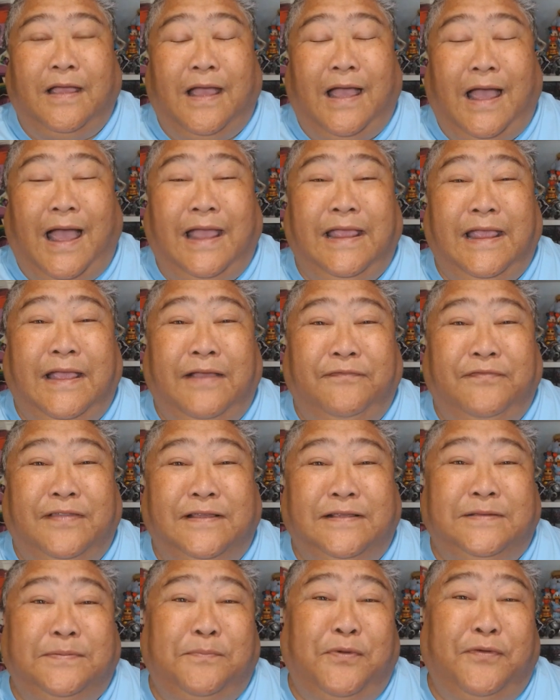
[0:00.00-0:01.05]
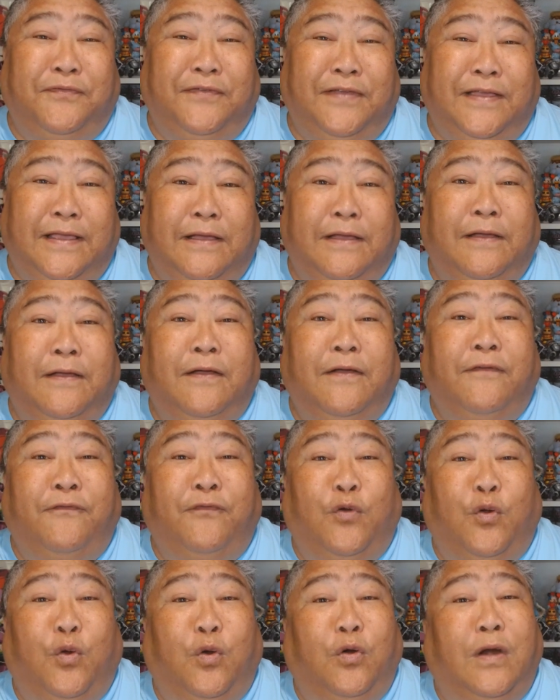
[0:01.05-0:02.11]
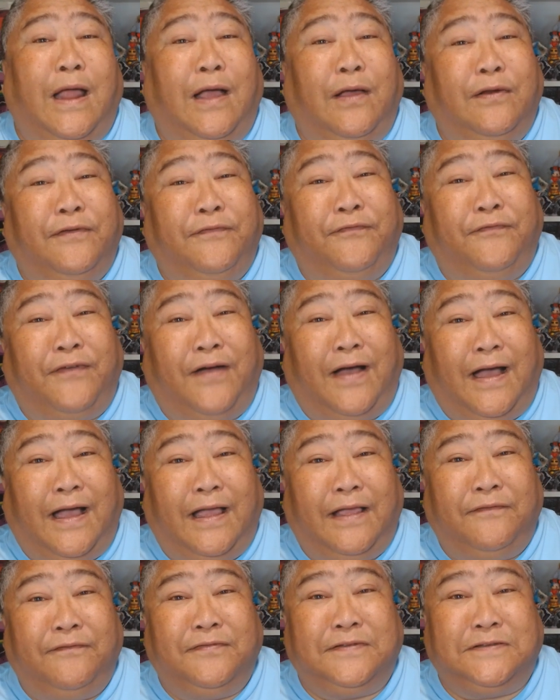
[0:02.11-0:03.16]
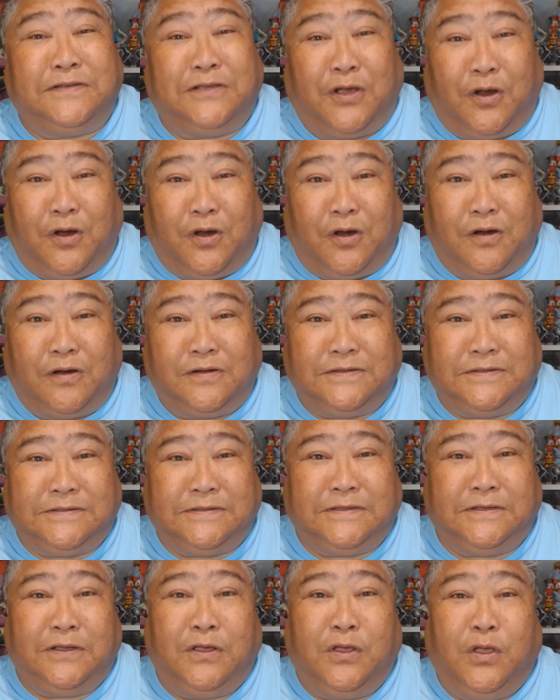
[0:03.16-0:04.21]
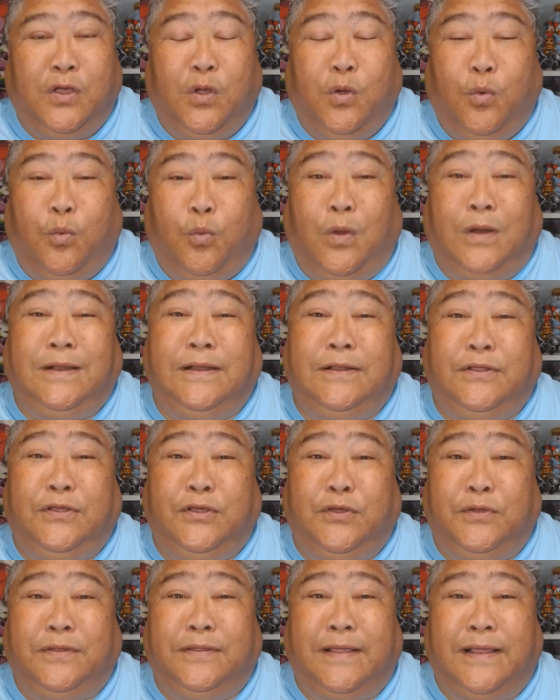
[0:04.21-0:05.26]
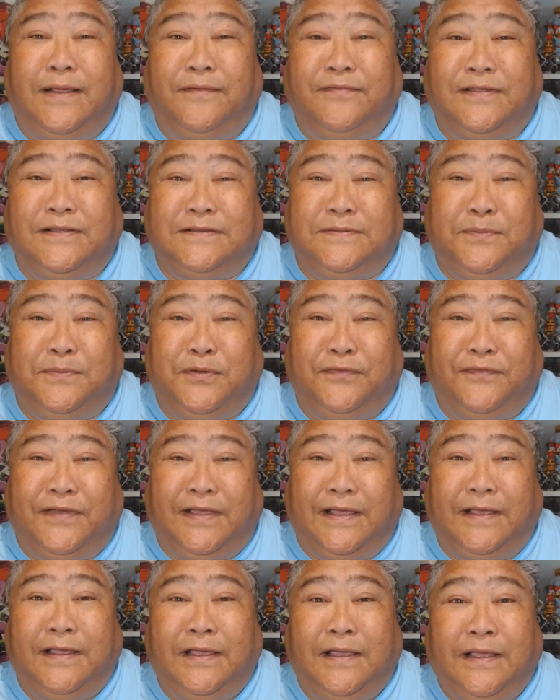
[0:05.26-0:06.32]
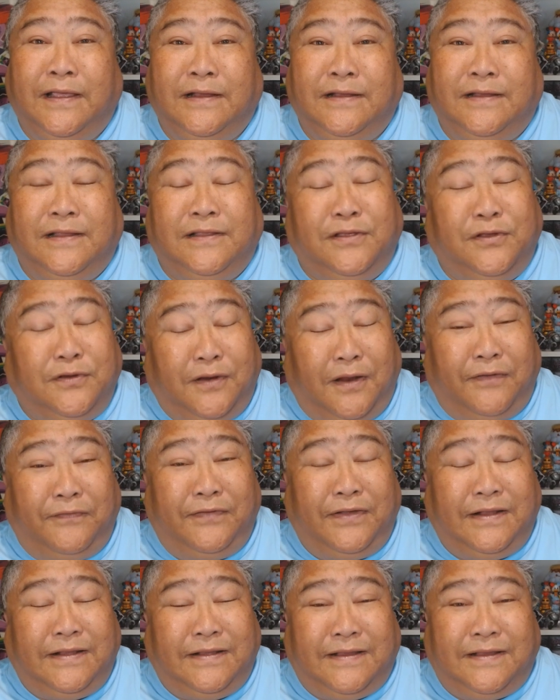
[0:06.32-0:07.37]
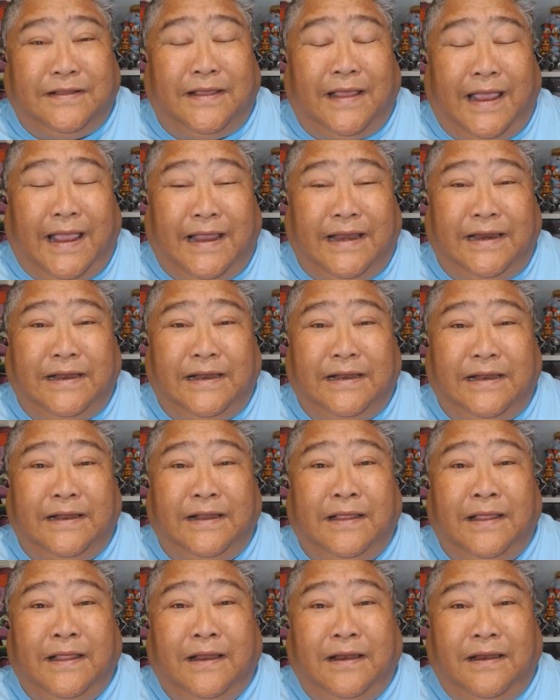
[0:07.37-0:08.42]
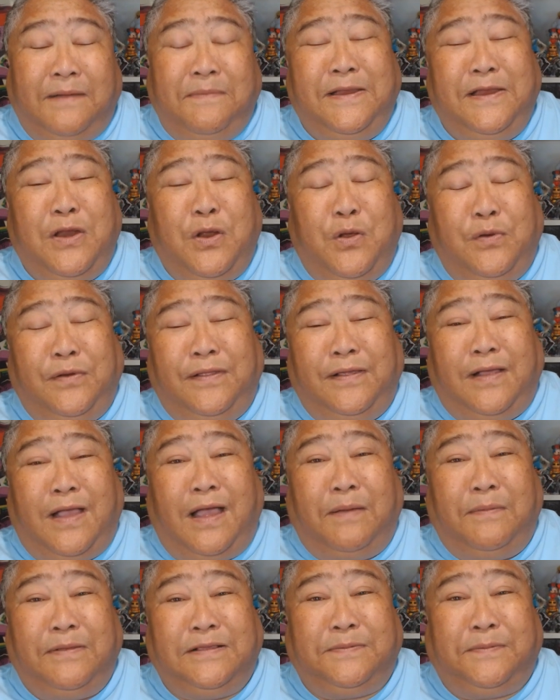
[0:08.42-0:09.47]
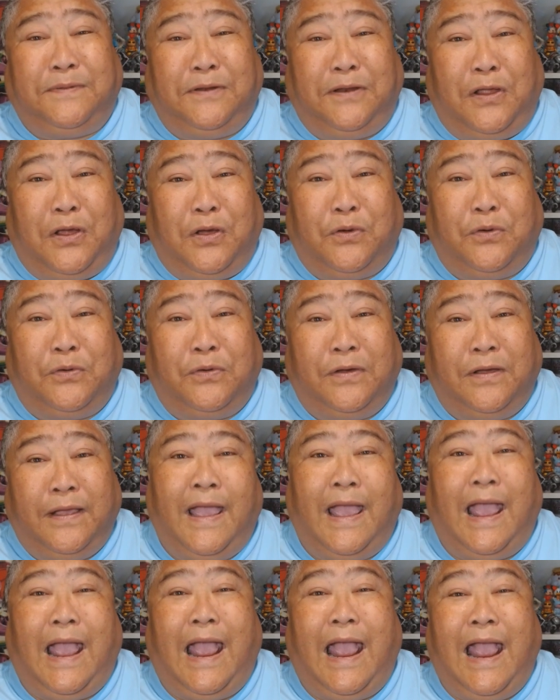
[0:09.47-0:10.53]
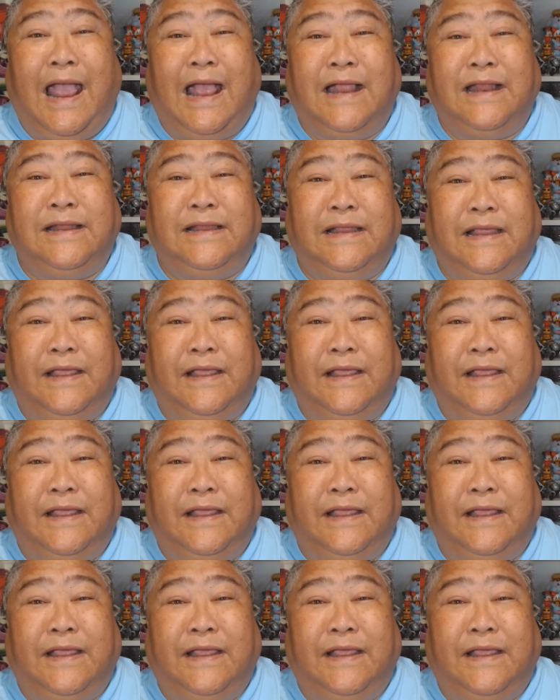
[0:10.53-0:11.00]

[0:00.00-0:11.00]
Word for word: I give this movie 4 out of 5 stars. What did you think of this movie? Did you love it? Did you hate it? Let me know in the comments below. And